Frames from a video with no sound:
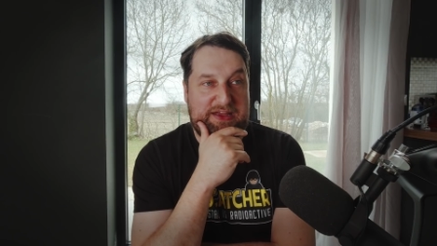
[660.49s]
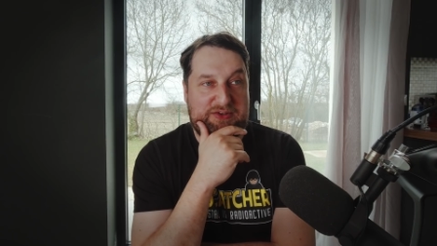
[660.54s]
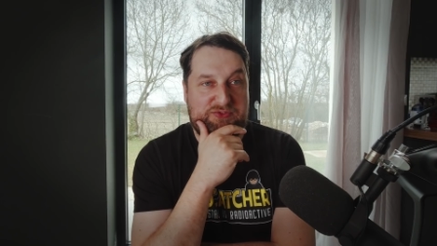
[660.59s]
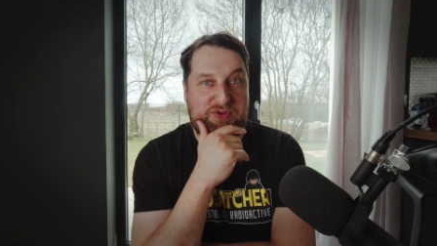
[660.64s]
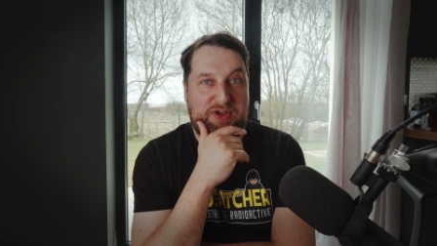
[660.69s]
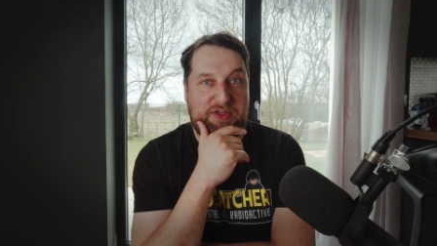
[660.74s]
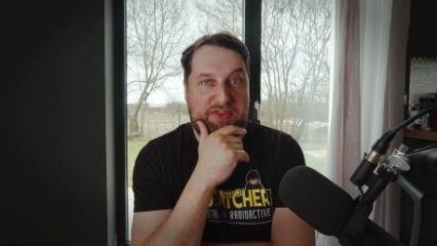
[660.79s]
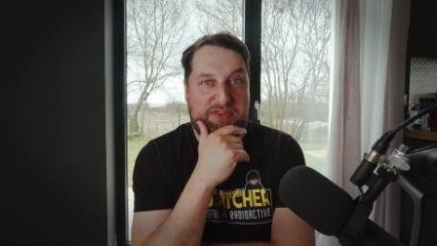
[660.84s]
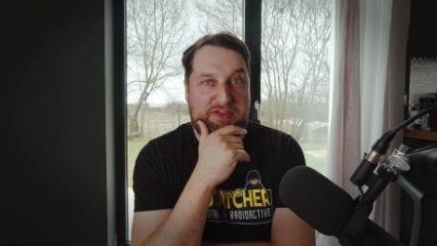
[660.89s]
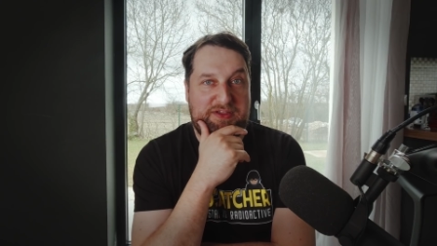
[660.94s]

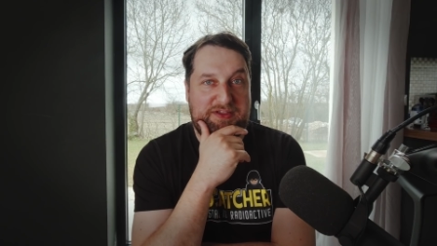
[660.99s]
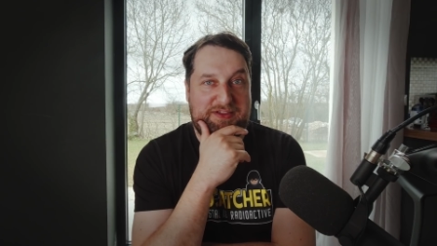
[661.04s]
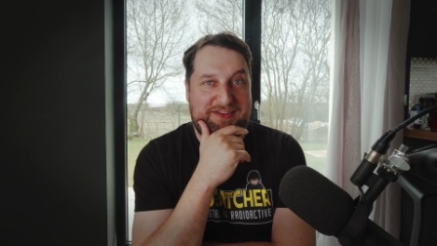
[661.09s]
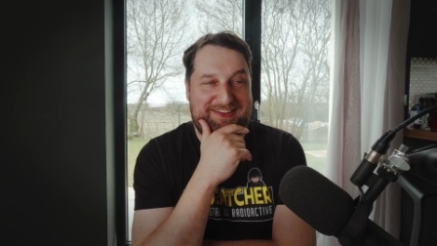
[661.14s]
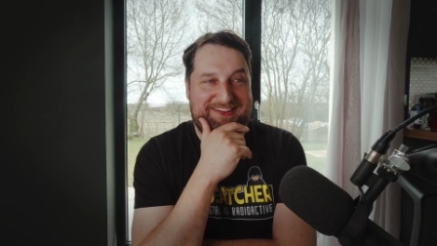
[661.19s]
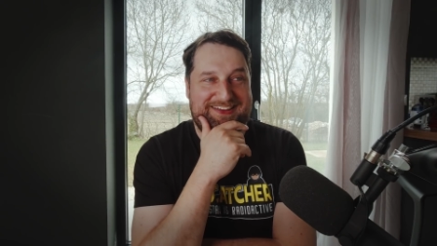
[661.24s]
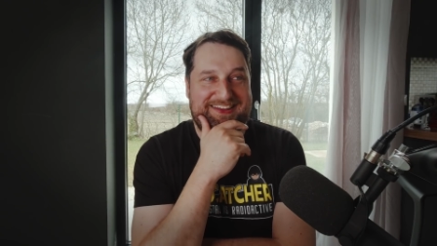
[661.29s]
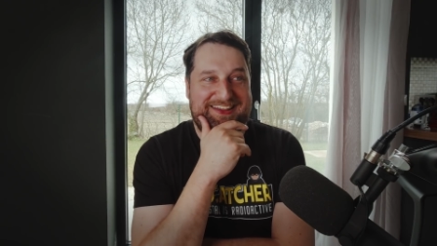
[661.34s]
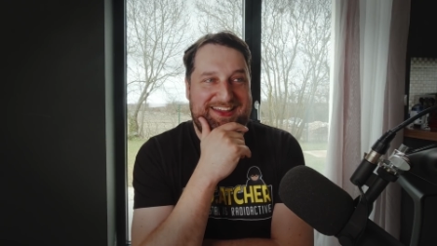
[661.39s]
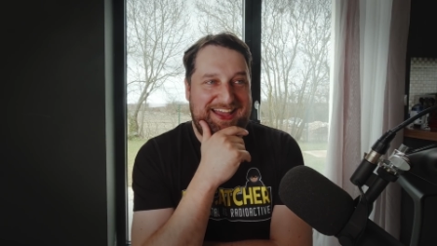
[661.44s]
I'd rather
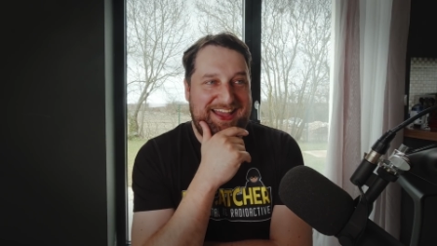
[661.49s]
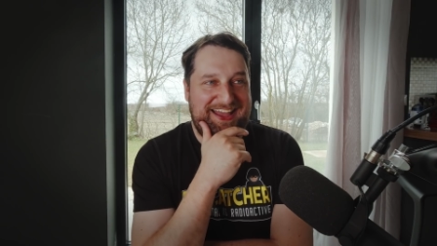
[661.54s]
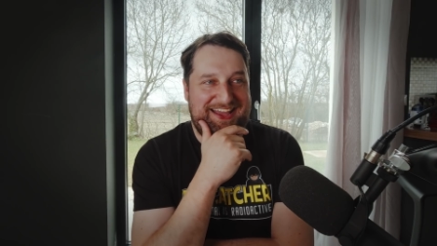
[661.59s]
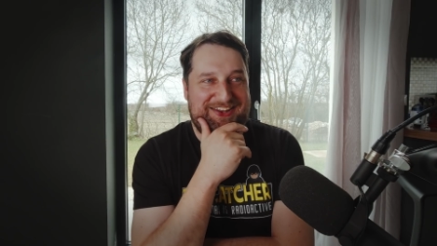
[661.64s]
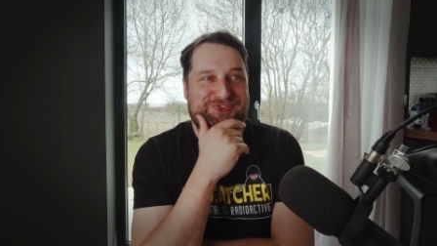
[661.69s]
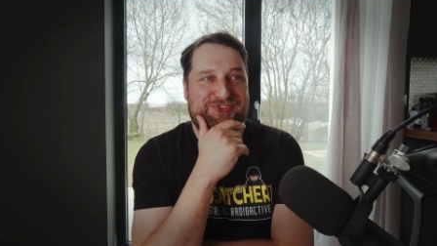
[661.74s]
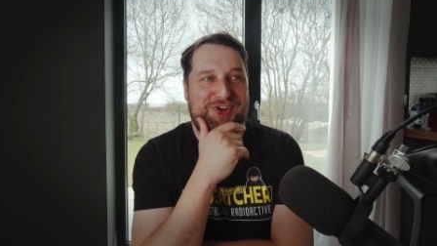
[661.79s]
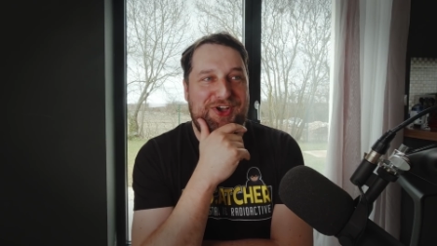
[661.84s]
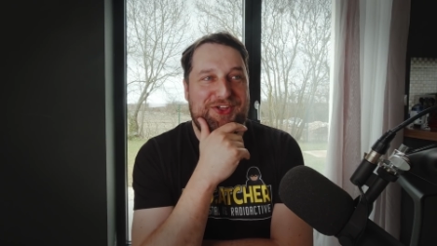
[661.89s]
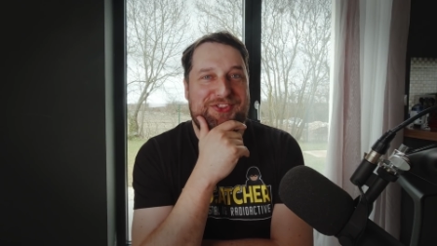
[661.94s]

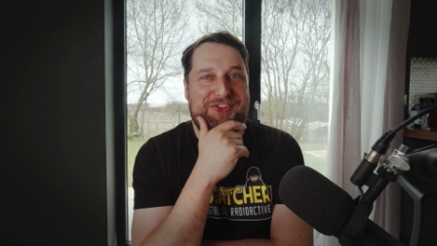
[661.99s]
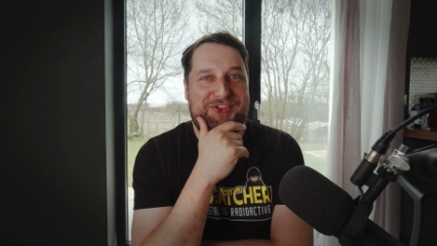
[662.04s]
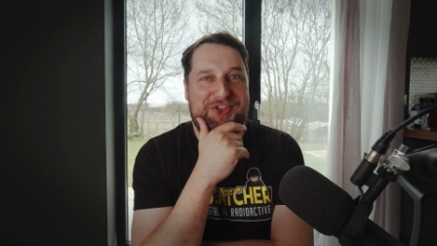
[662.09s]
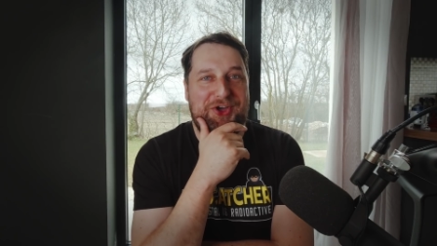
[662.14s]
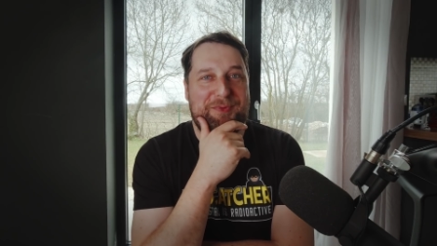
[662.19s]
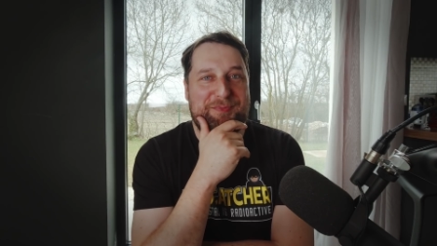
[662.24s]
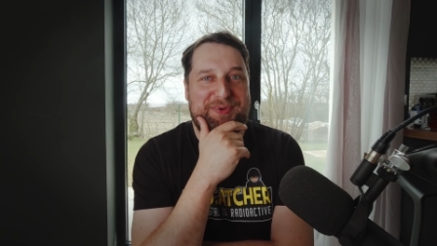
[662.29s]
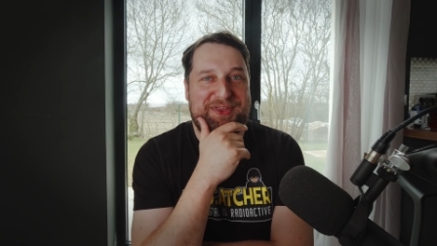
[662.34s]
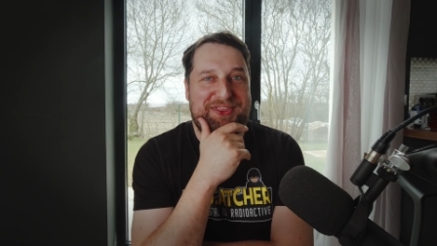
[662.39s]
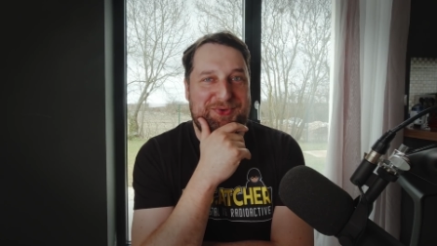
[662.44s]

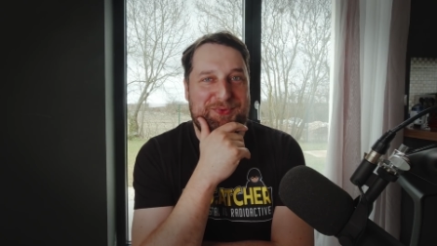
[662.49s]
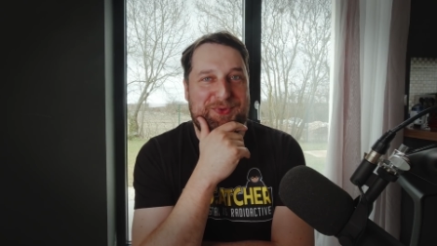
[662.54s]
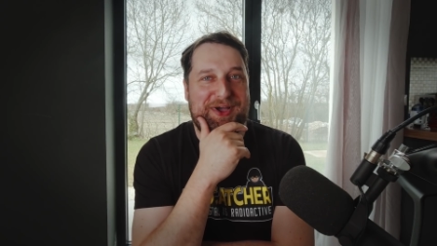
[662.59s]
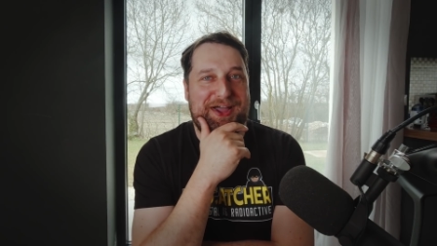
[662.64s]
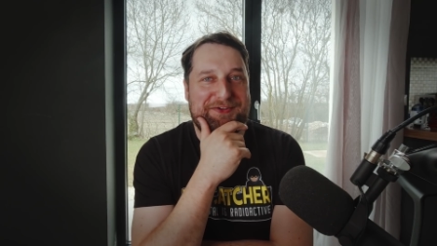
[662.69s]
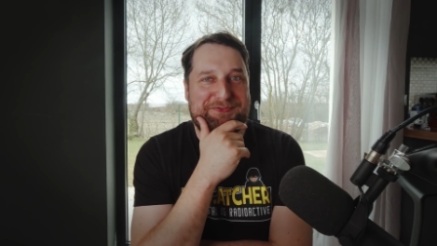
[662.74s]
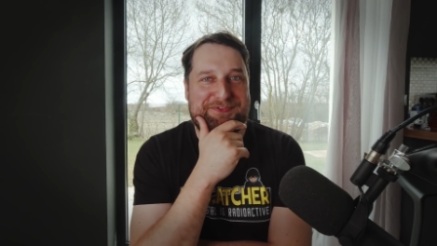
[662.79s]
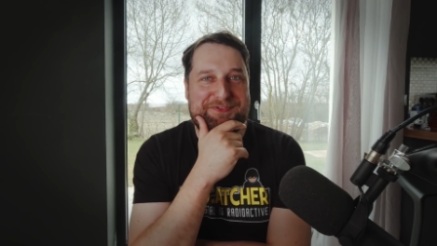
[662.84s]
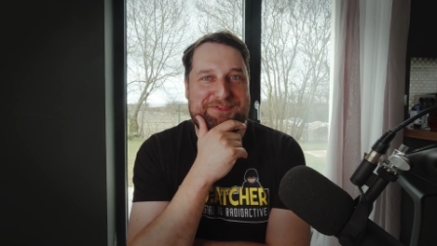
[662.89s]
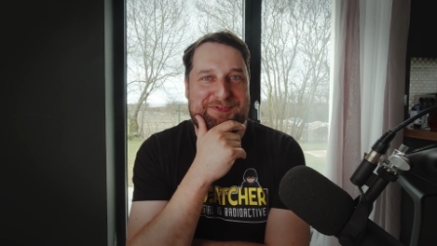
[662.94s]
not be the
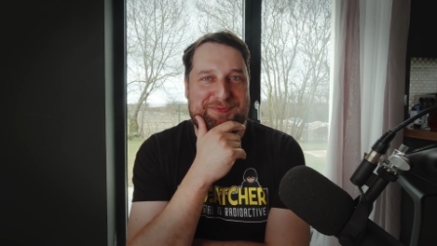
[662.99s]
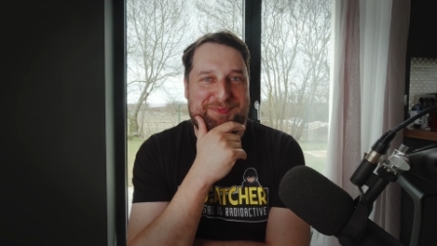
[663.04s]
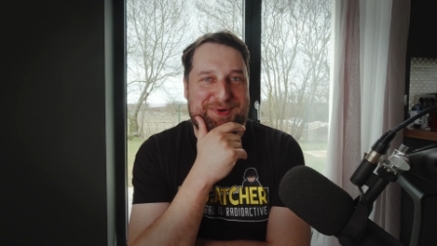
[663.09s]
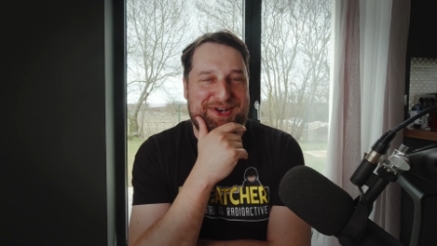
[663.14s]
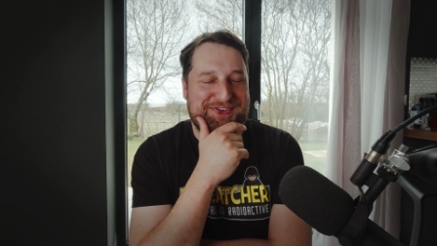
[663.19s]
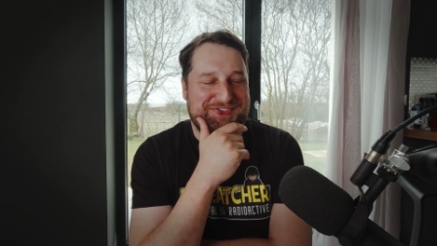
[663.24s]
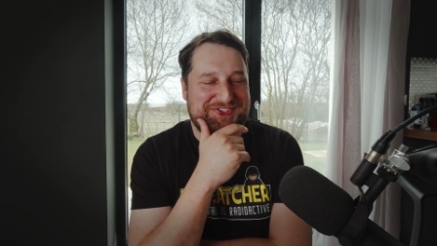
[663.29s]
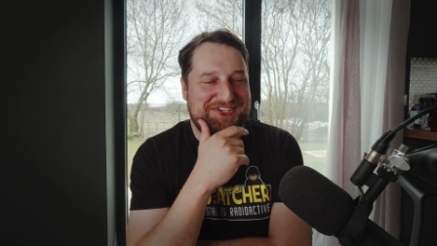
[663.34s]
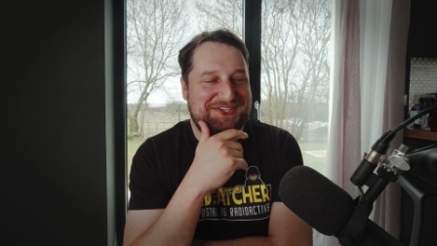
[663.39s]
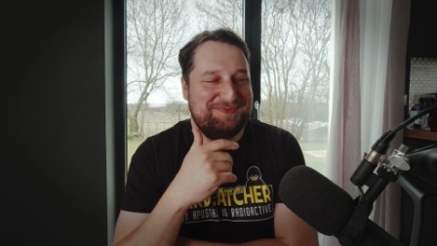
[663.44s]
wife of a
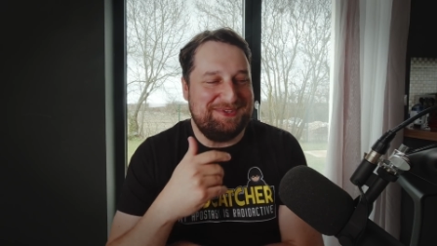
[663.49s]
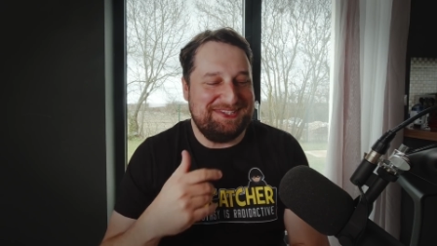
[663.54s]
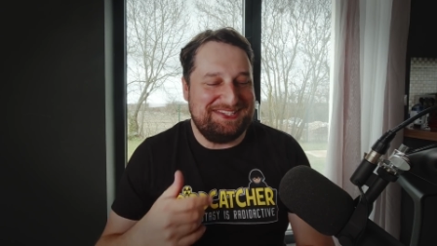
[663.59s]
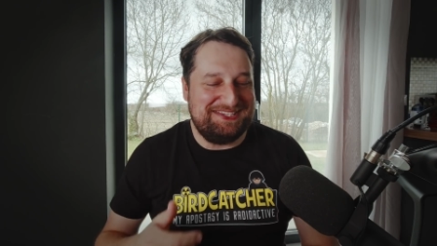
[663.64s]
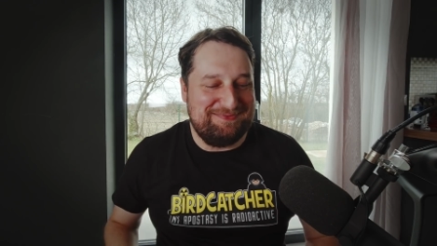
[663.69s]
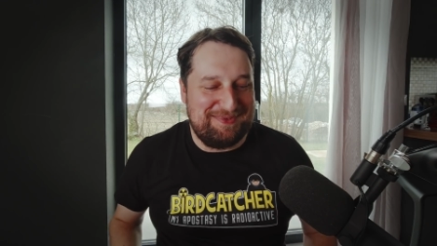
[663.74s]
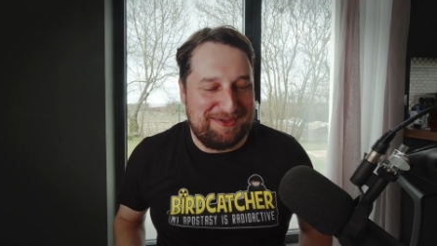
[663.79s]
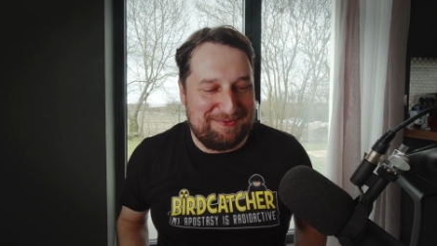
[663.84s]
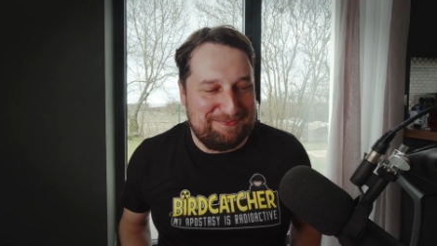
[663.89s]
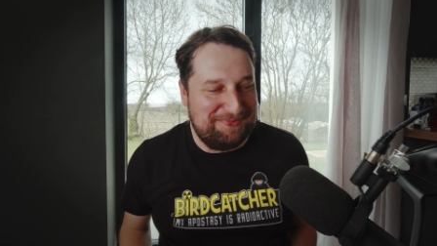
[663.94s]
branch
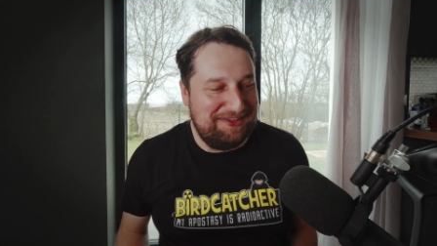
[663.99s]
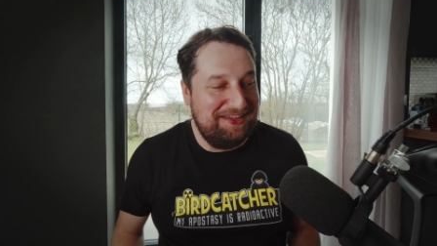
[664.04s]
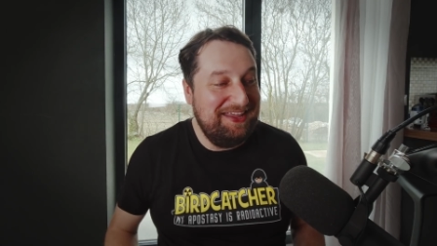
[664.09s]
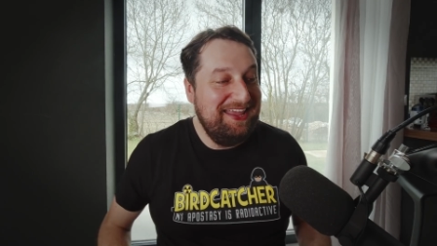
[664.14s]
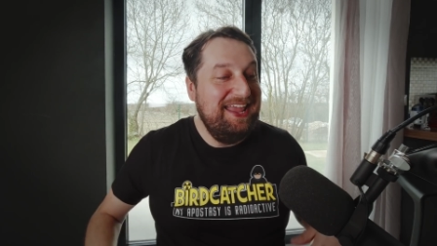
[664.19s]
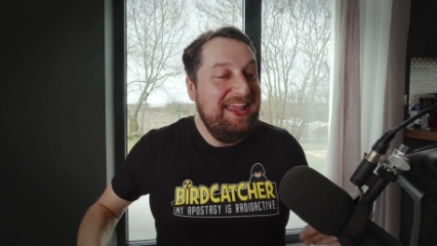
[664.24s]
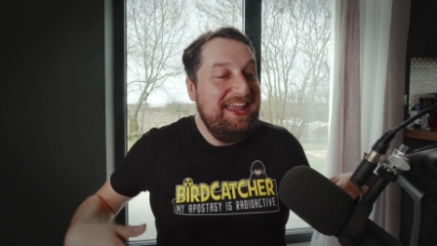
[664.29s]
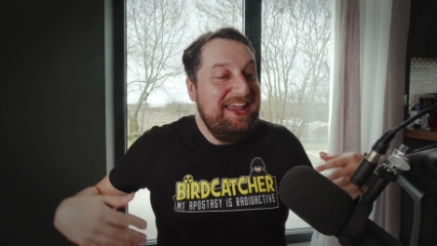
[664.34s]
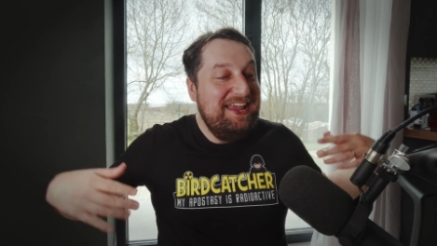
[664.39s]
committee member.